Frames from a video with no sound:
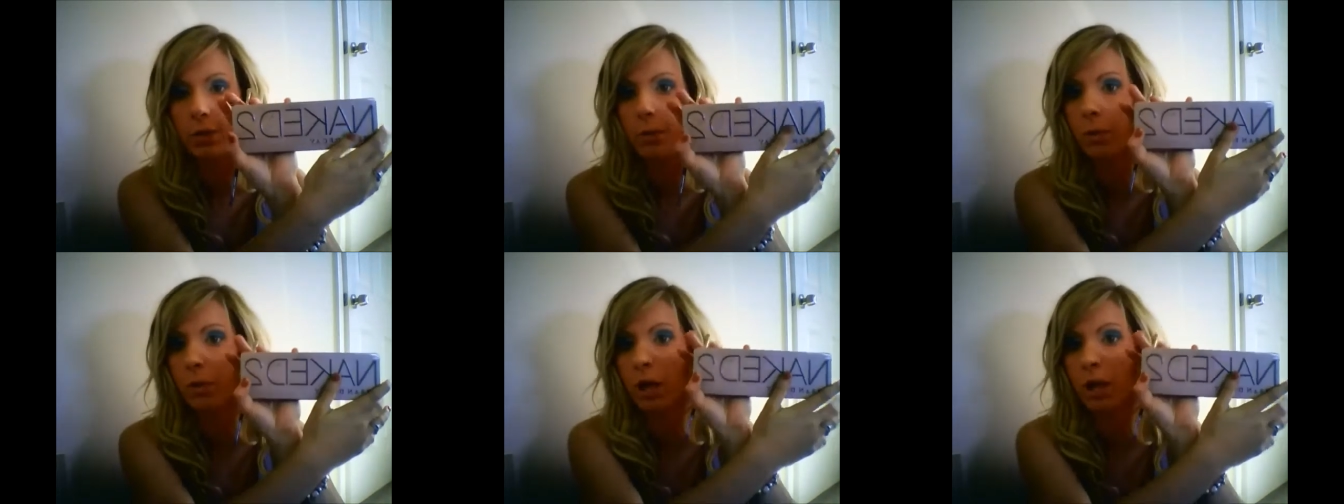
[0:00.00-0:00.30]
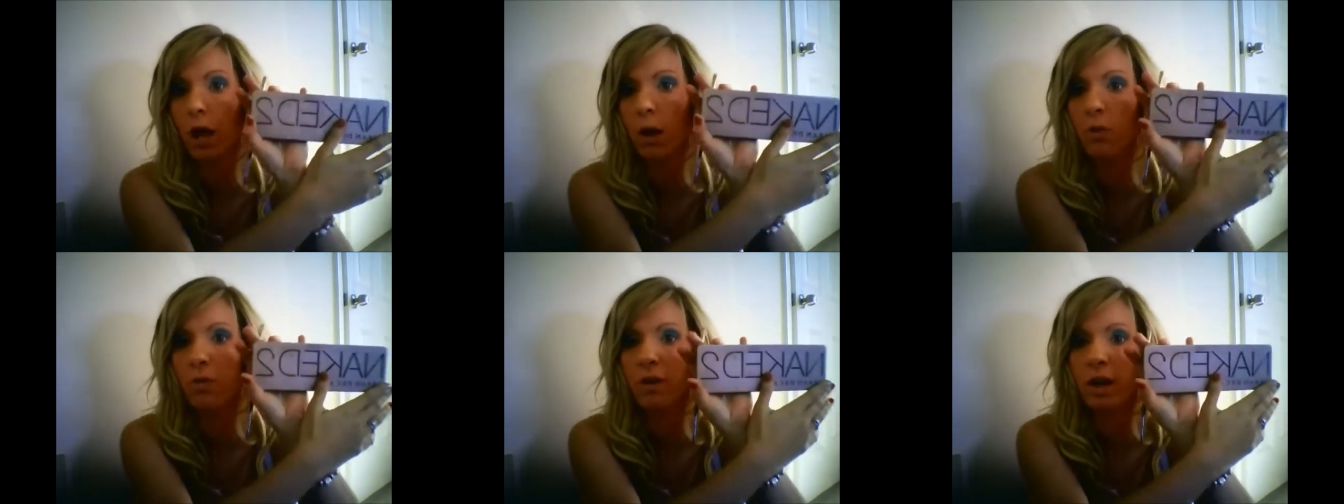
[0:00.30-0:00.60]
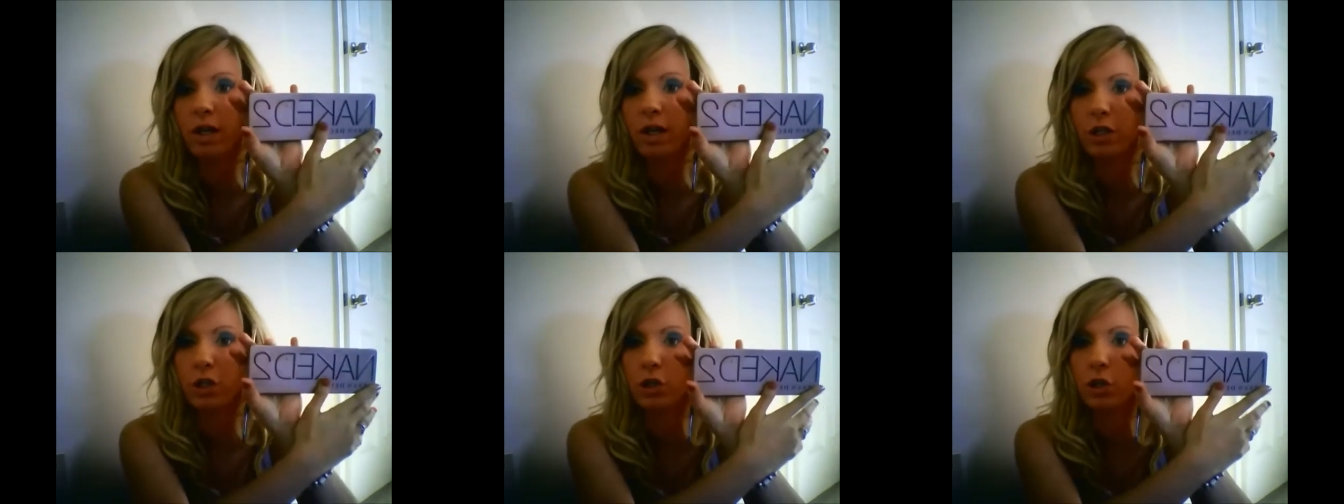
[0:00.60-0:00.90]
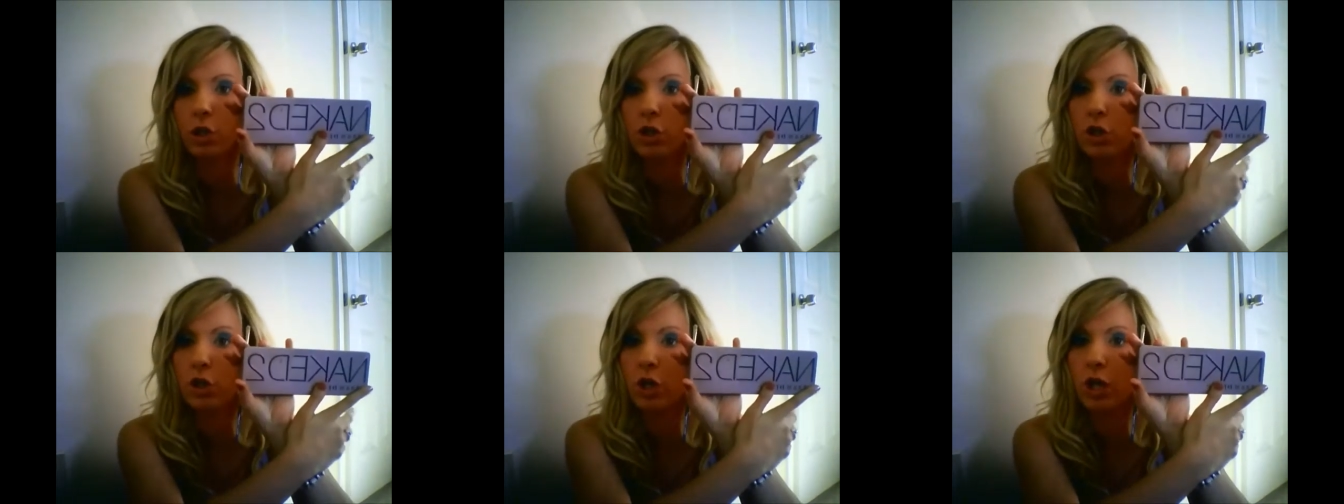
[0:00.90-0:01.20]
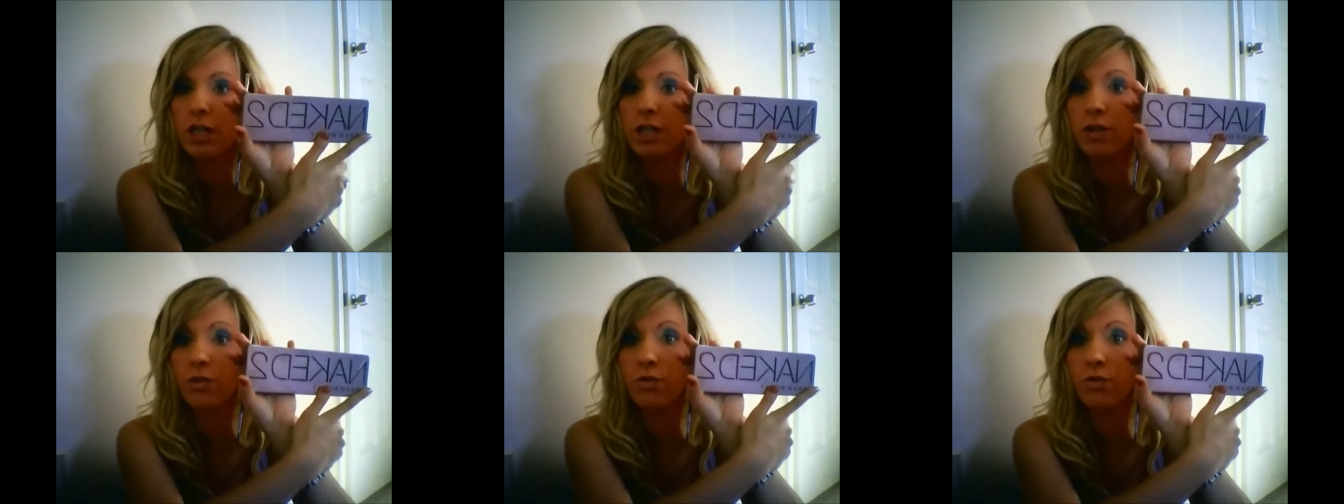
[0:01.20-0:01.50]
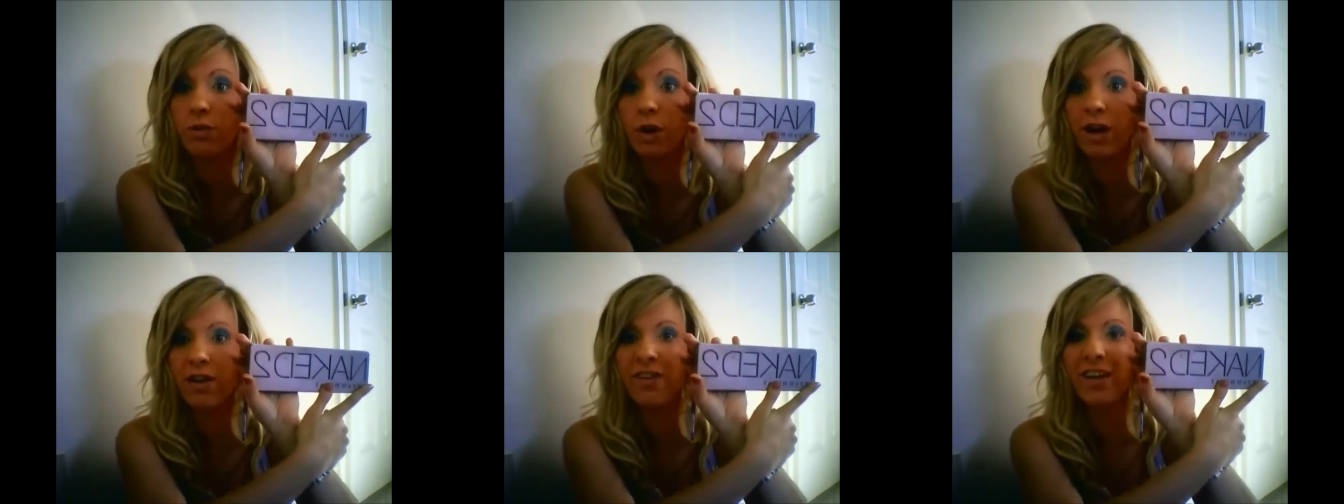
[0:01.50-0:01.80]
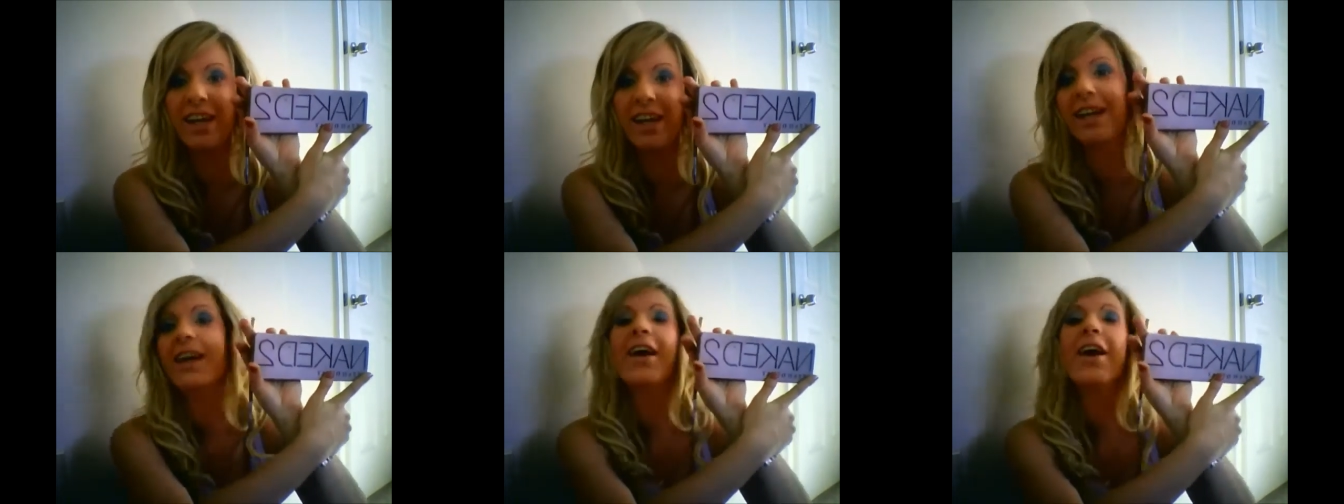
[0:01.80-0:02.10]
It would help if I actually showed you guys the front of
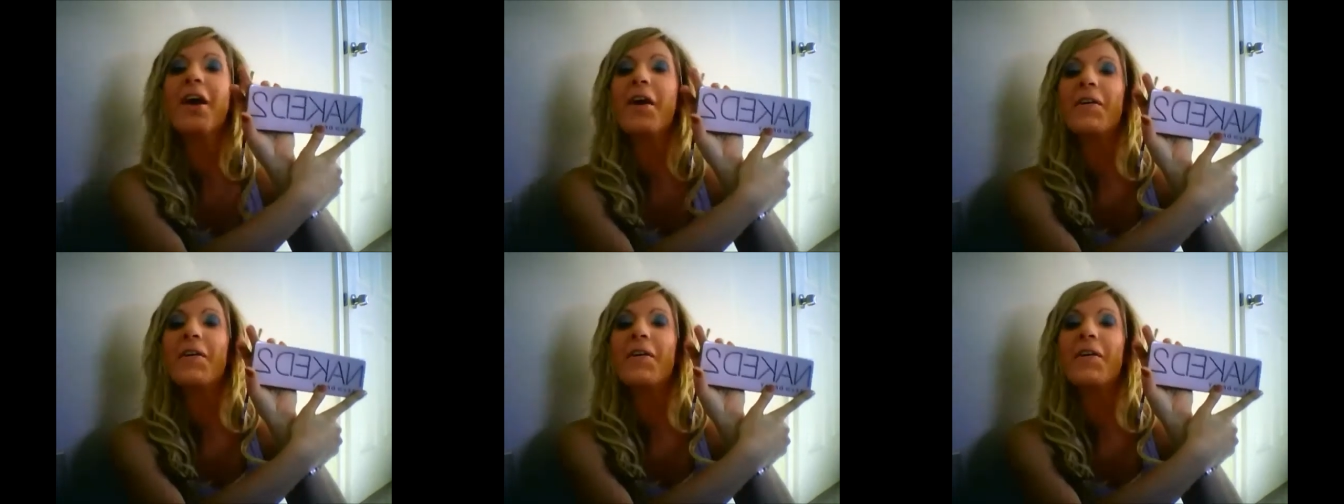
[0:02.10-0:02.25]
it.